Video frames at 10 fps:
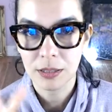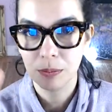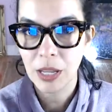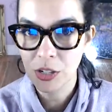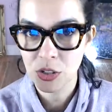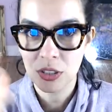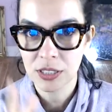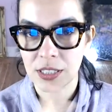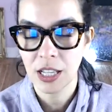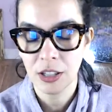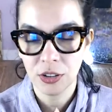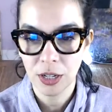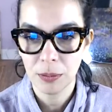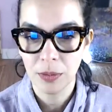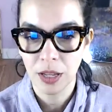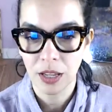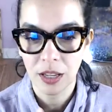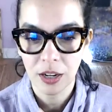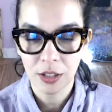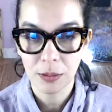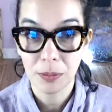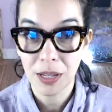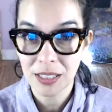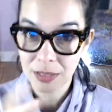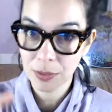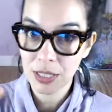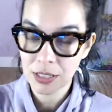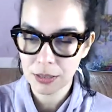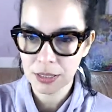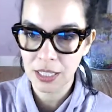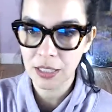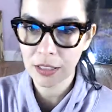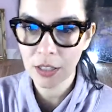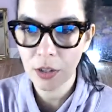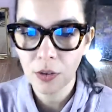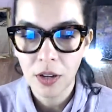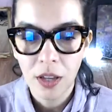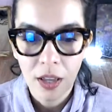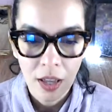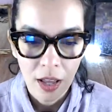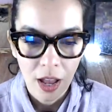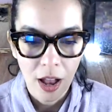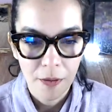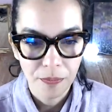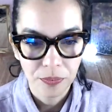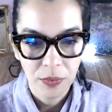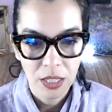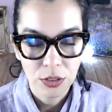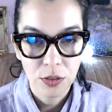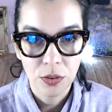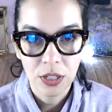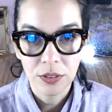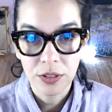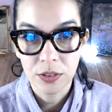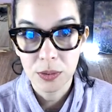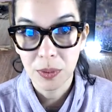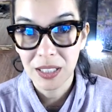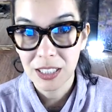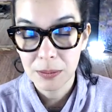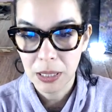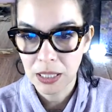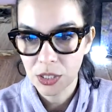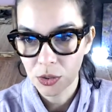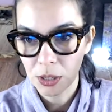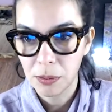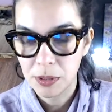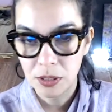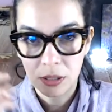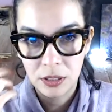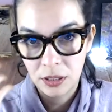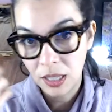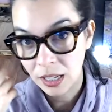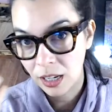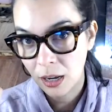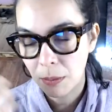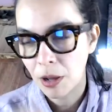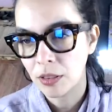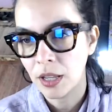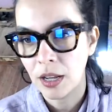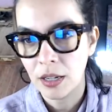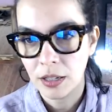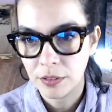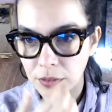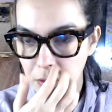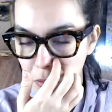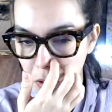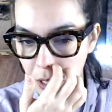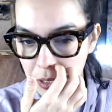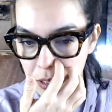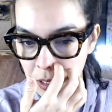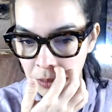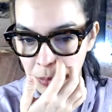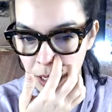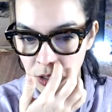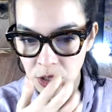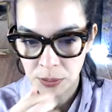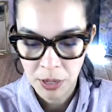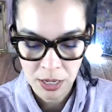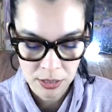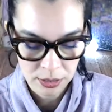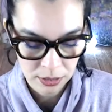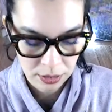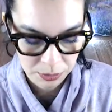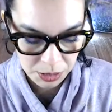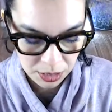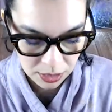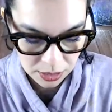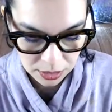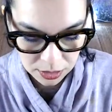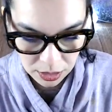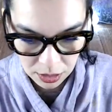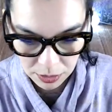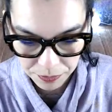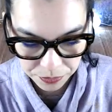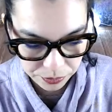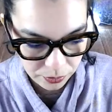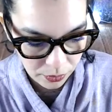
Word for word: Patreon and Telegram are the best way to stay in the know. Um, so for anyone who's willing to make the trip, start thinking about that if you would like an entry pass because um,